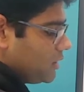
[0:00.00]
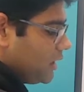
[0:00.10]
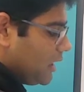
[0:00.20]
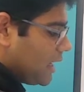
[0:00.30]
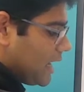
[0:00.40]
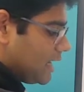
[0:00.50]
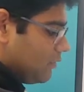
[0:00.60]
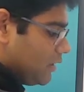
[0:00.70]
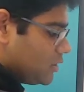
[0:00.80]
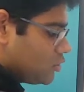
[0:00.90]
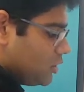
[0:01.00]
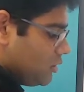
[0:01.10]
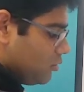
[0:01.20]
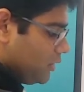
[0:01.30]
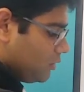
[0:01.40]
they are eventually
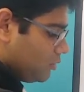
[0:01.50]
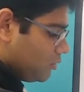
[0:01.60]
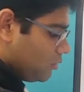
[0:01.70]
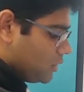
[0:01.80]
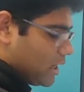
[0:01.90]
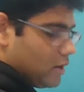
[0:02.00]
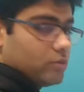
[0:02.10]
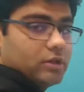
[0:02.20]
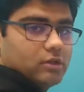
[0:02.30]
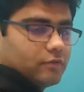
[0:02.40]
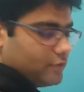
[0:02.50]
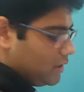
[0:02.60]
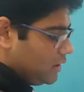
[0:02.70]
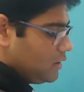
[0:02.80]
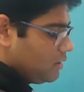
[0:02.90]
going to go down in the
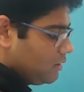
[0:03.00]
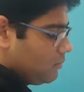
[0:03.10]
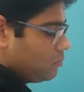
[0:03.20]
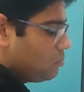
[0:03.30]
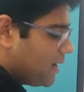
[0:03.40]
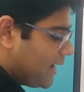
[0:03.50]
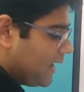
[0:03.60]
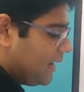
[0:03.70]
feed by,